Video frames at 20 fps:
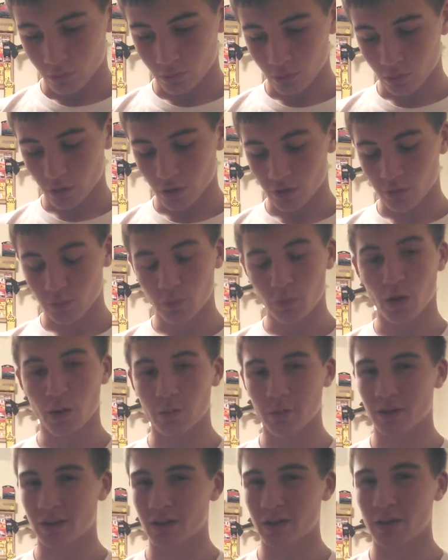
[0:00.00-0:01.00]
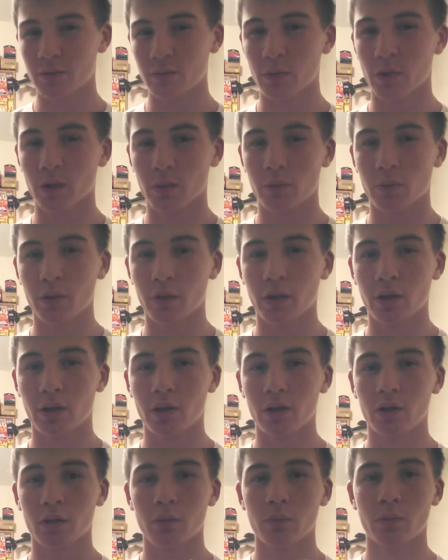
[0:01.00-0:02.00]
It's probably
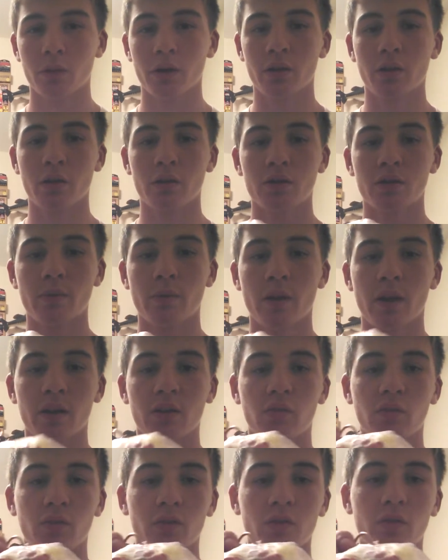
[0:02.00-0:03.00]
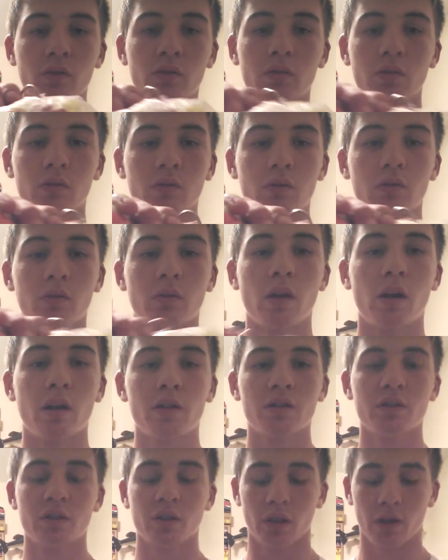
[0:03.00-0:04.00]
pretty close to bass fishing. I
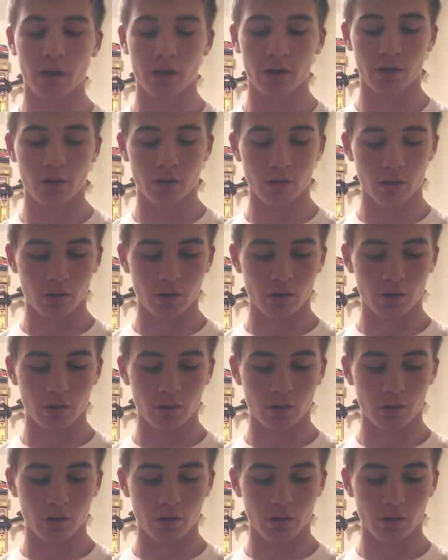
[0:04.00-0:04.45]
just like